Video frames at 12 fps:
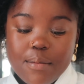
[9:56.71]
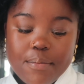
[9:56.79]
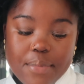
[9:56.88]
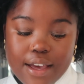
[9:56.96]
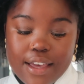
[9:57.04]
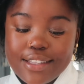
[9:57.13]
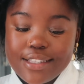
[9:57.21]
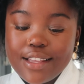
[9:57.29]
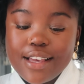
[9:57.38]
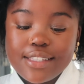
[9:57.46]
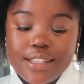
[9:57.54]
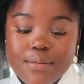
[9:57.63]
but it's
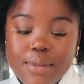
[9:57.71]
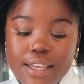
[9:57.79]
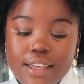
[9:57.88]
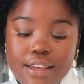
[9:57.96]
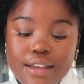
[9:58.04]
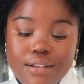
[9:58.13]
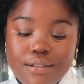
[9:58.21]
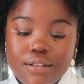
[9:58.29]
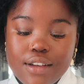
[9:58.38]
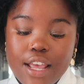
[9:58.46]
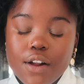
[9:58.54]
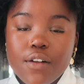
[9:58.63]
lasted me,
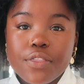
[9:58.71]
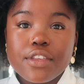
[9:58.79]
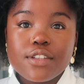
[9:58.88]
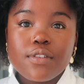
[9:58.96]
I got this